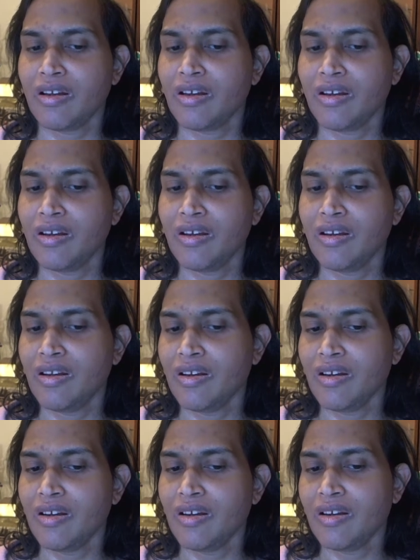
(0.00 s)

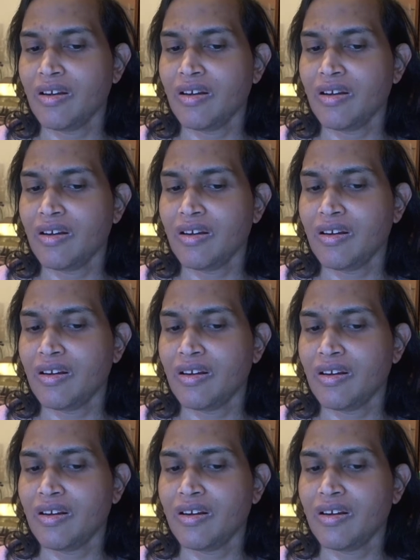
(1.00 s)

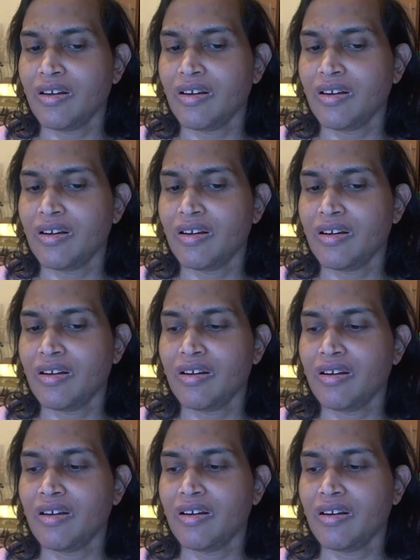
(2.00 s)

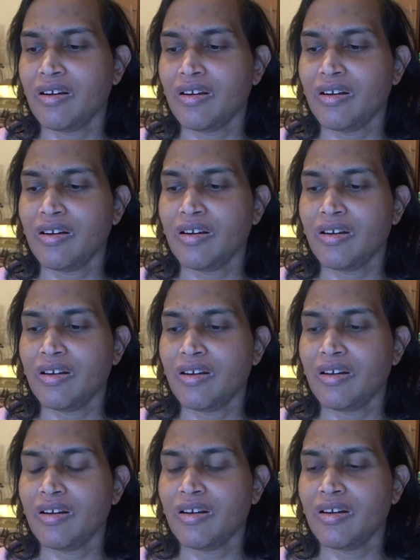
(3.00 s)

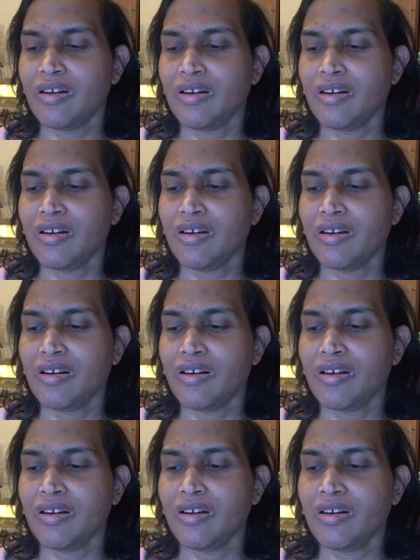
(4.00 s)

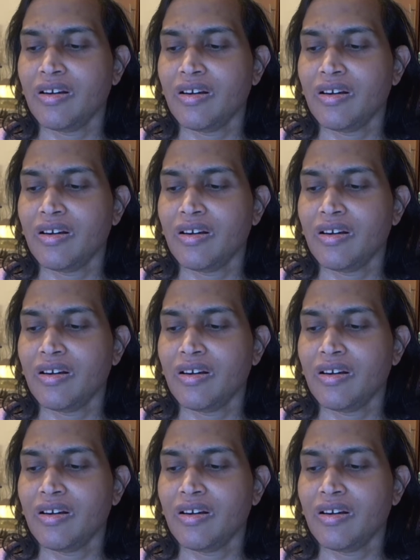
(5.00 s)
Nobody speaks.